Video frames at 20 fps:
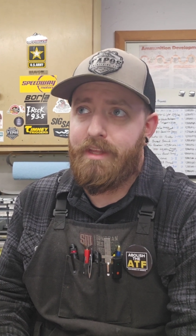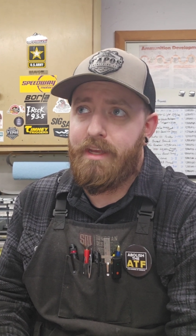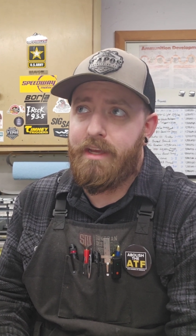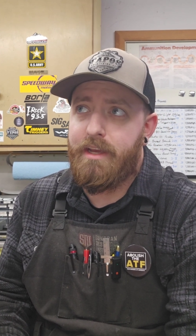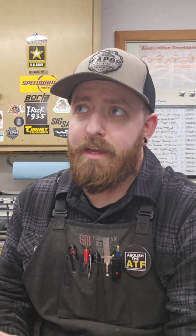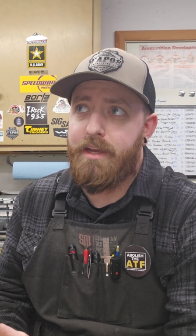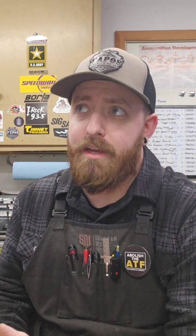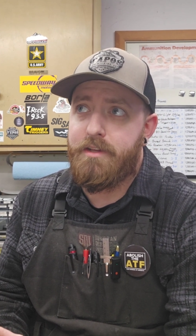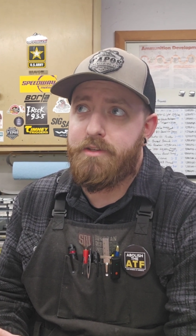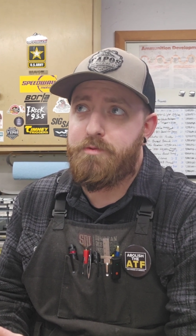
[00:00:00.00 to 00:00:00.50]

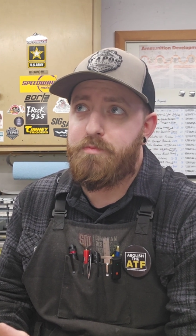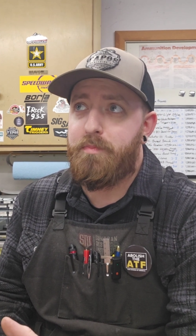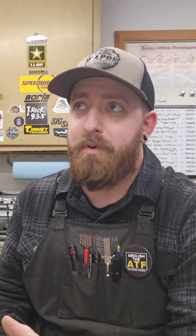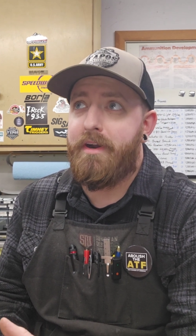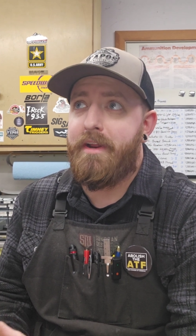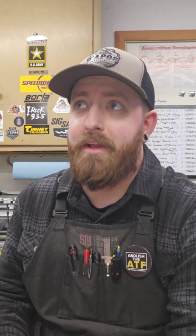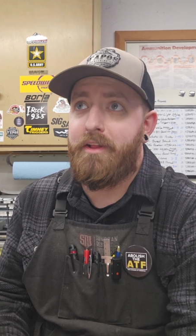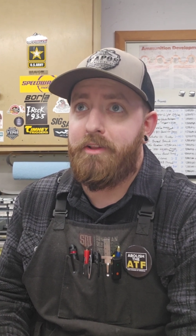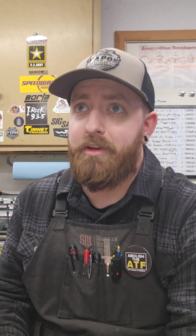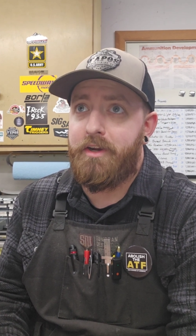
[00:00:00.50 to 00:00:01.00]
It's
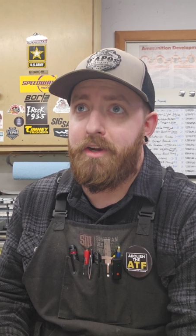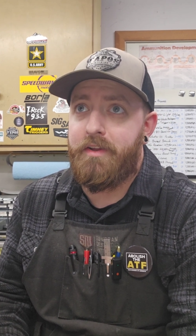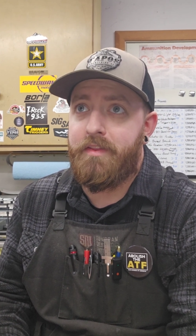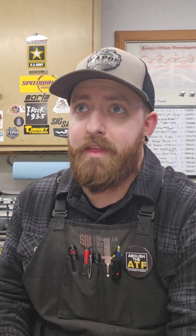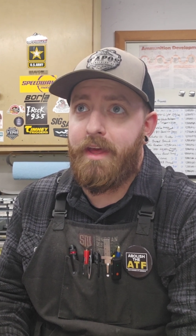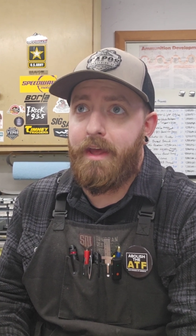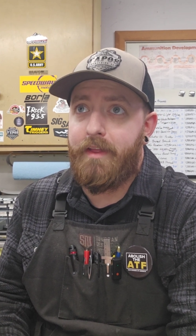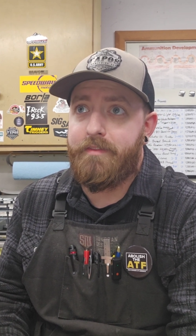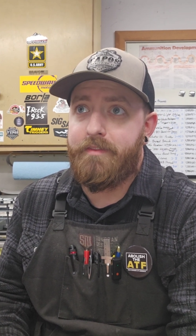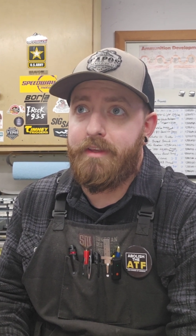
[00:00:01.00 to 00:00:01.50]
pretty clear
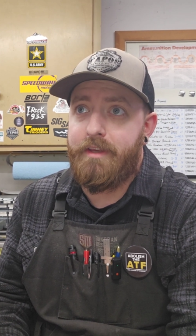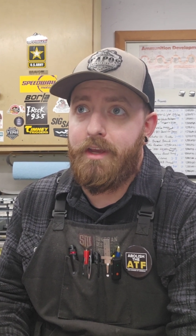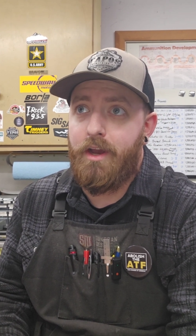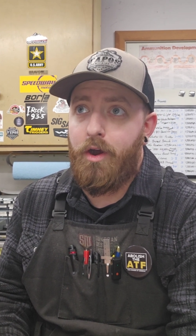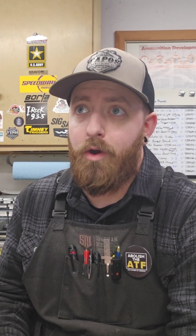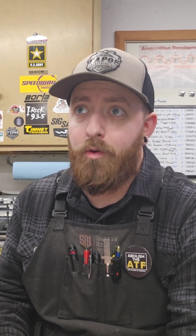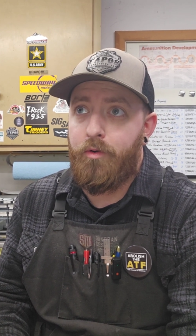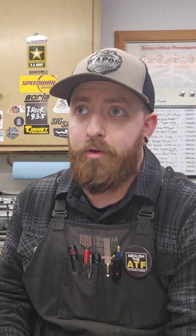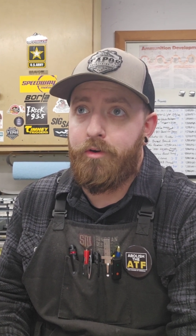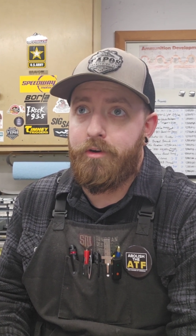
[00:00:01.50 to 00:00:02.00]
that the
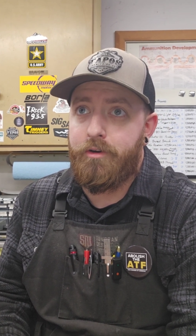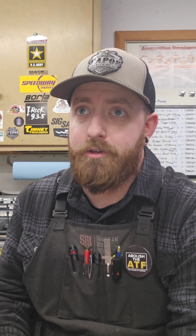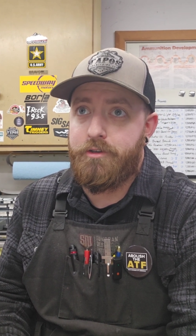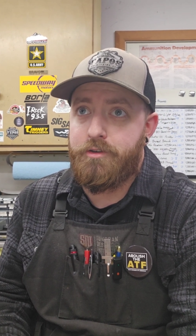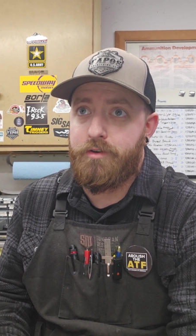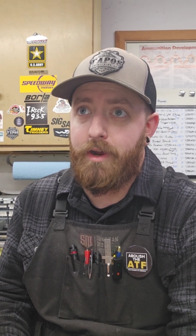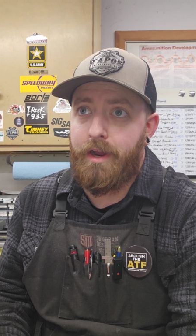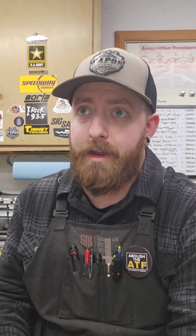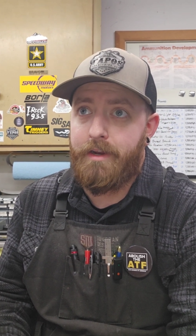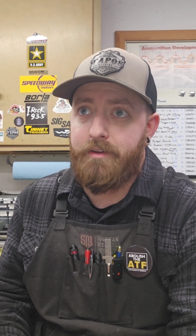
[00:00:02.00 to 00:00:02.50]
owner
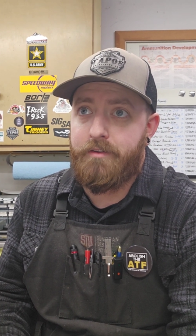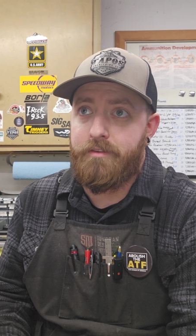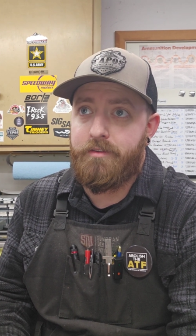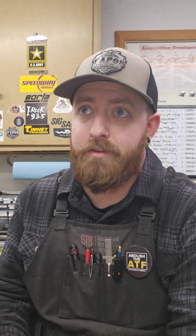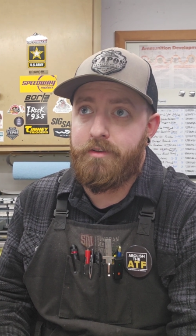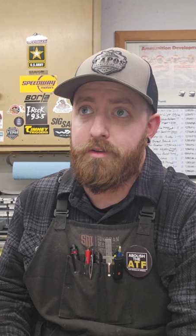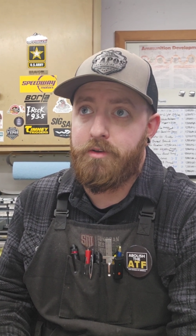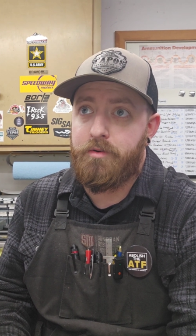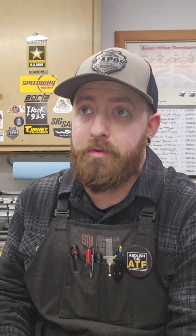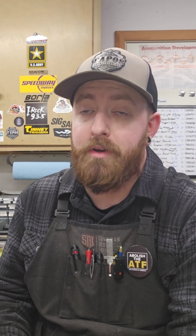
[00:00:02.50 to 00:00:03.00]
tried
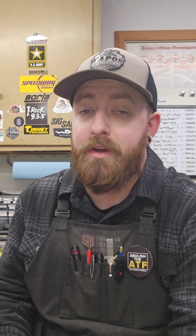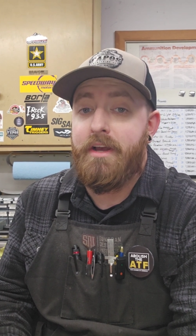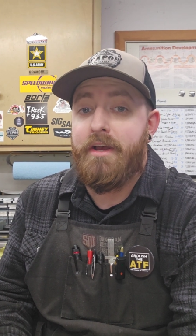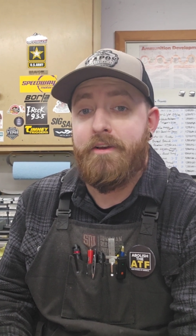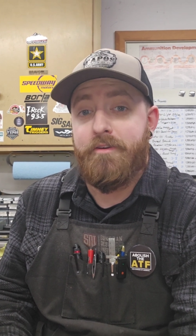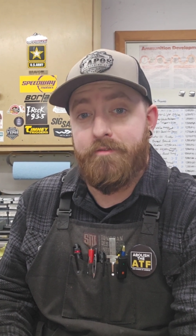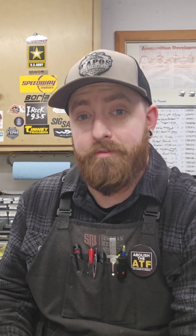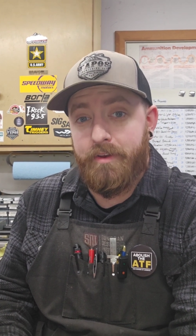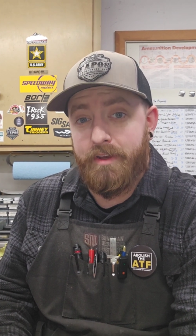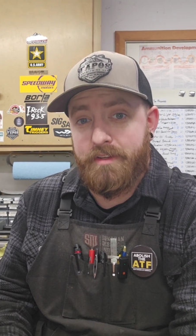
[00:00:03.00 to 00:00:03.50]
to
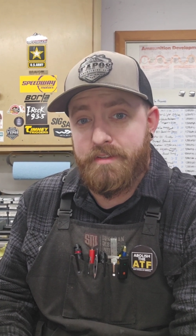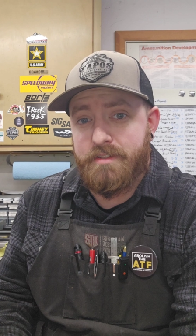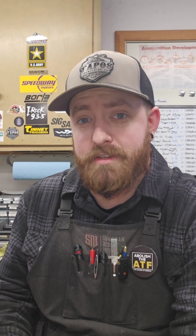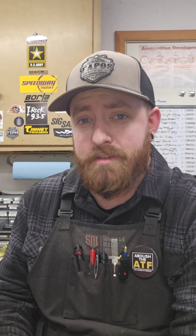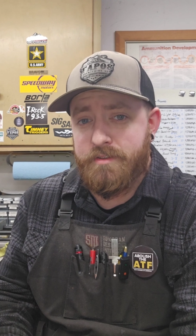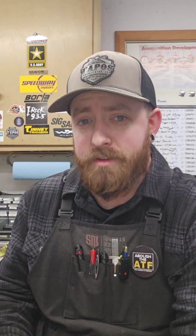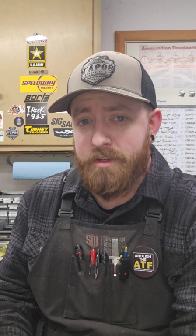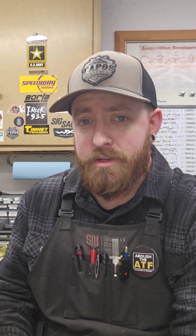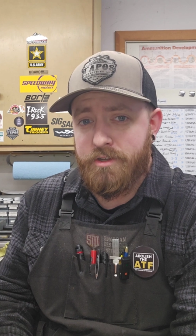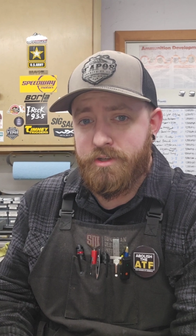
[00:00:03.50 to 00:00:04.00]
fix
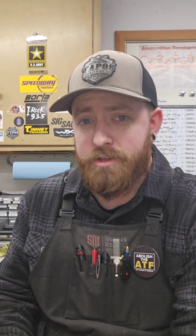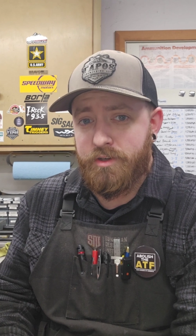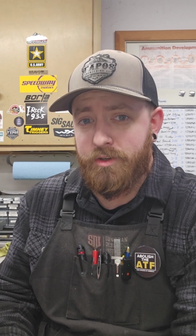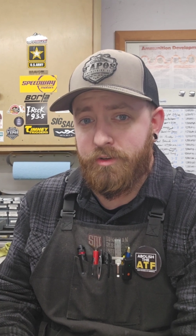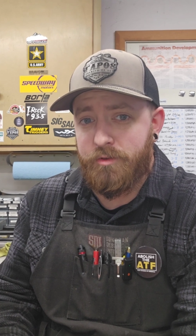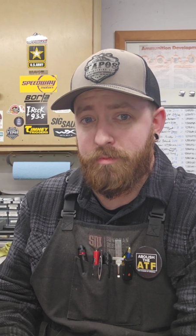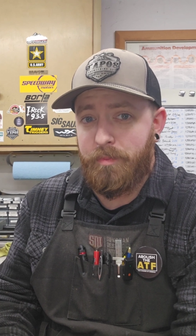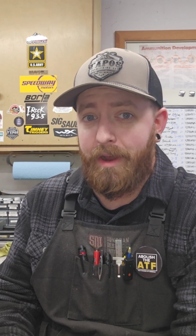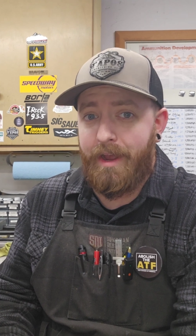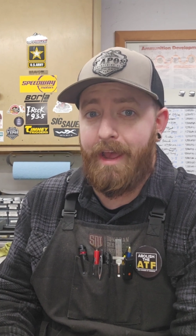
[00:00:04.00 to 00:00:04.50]
these
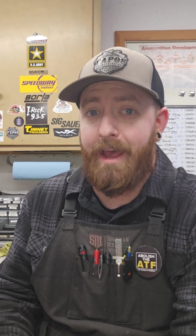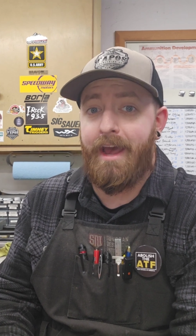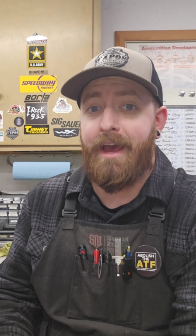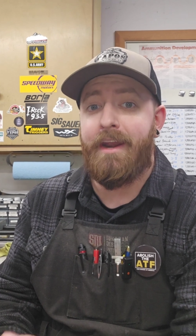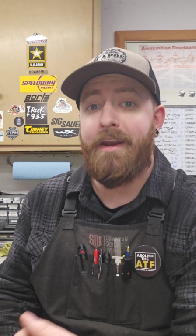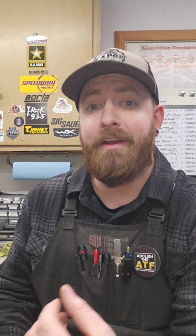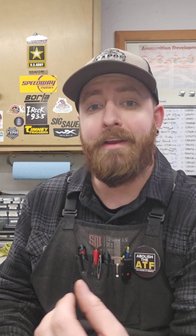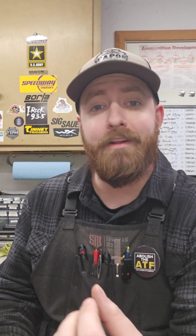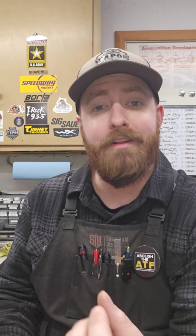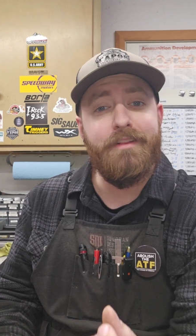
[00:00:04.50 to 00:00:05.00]
issues by
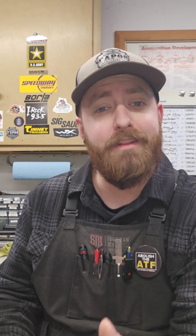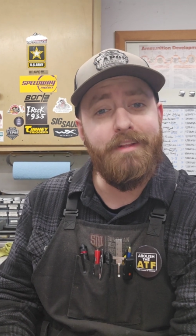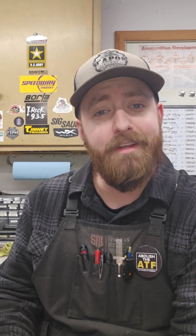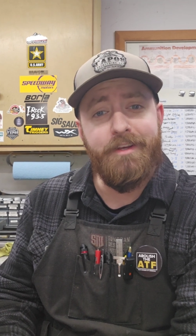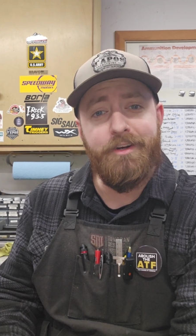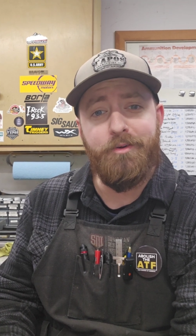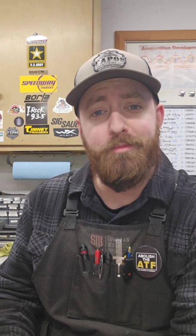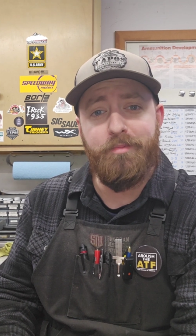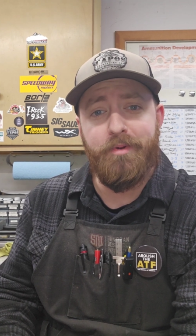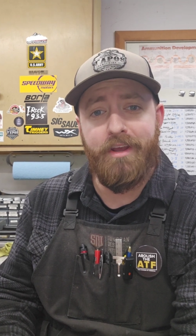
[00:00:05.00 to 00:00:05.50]
adding a
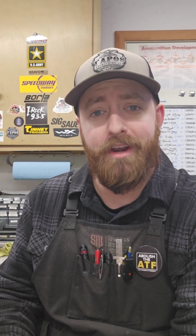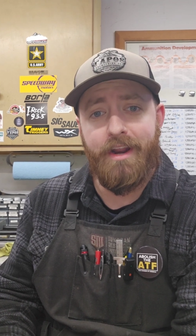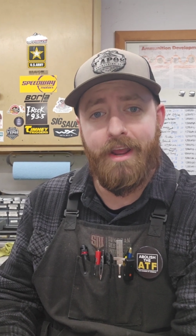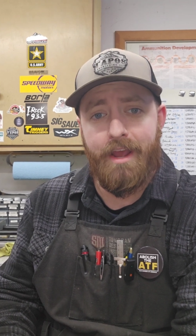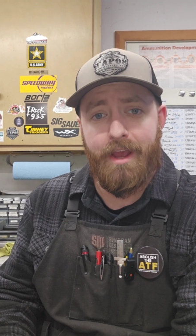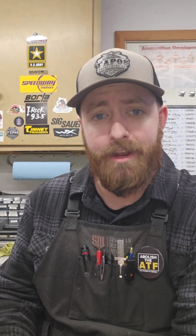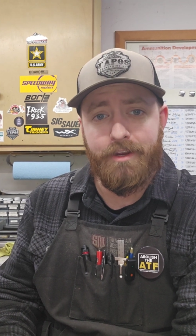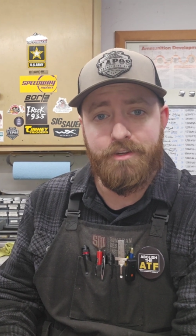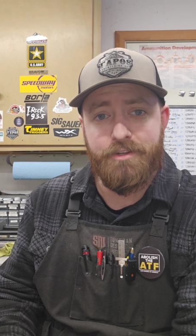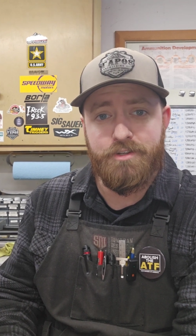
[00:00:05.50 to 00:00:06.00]
little bit of
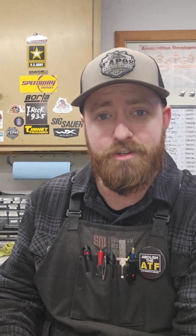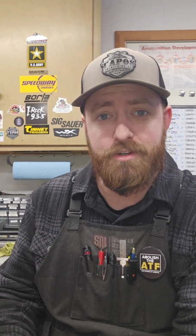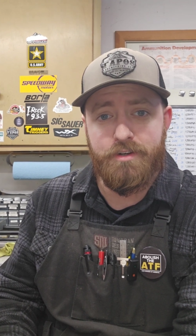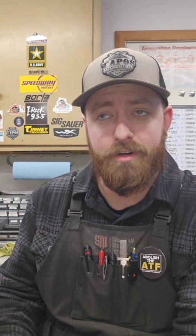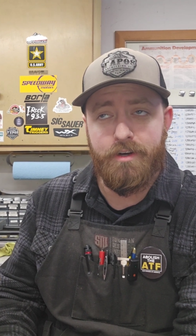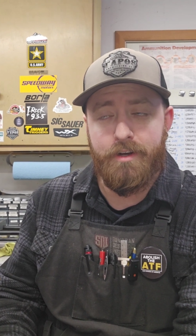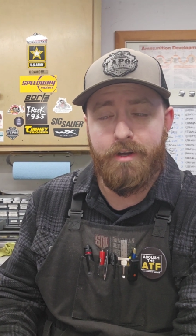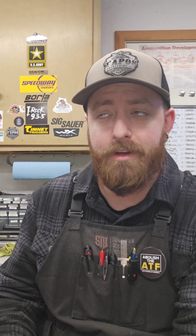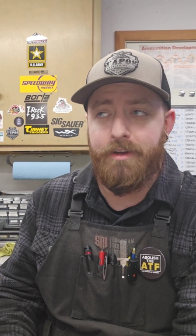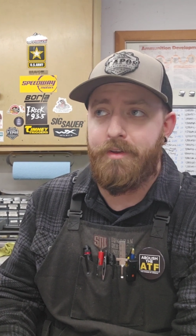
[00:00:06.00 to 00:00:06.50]

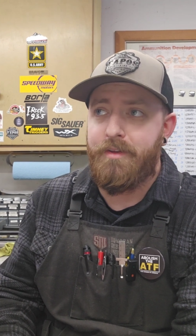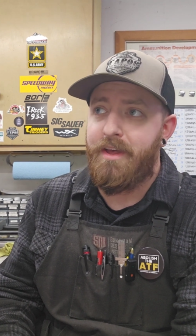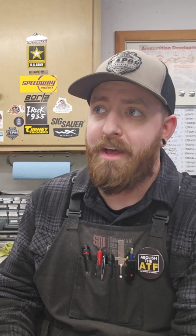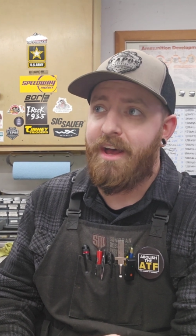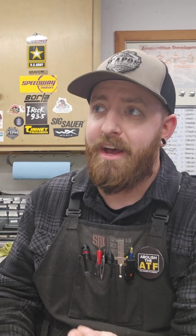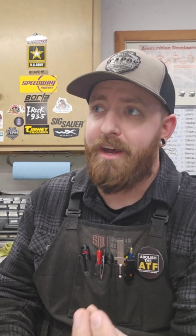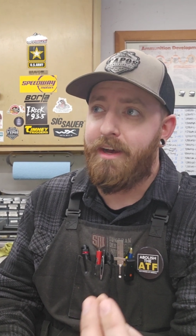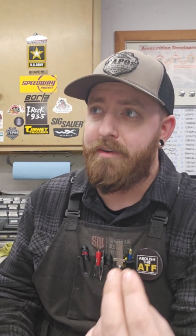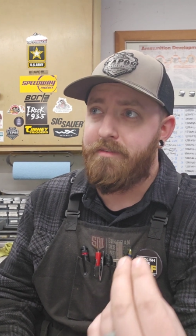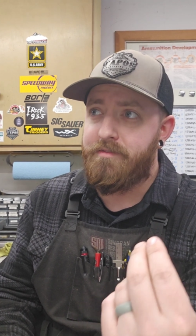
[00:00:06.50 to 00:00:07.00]
extra
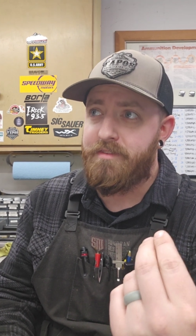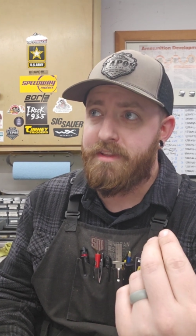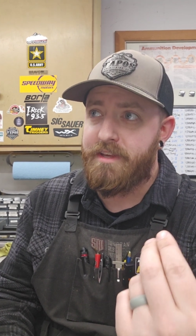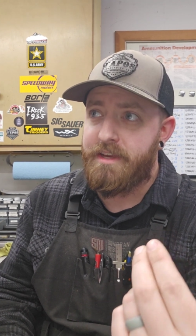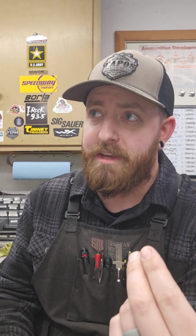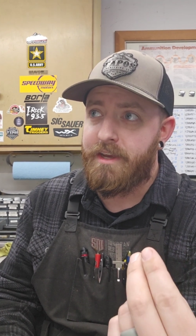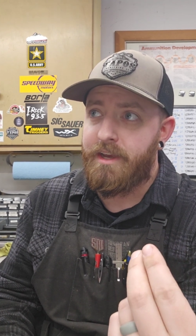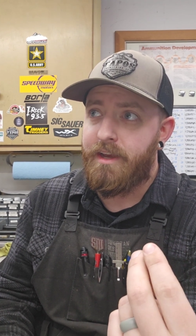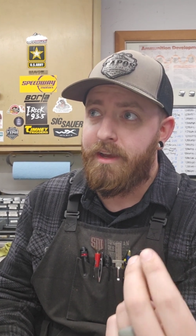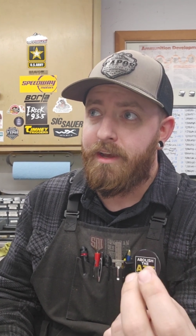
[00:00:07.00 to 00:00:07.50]
of
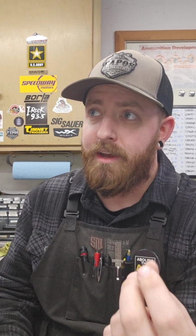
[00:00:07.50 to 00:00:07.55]
the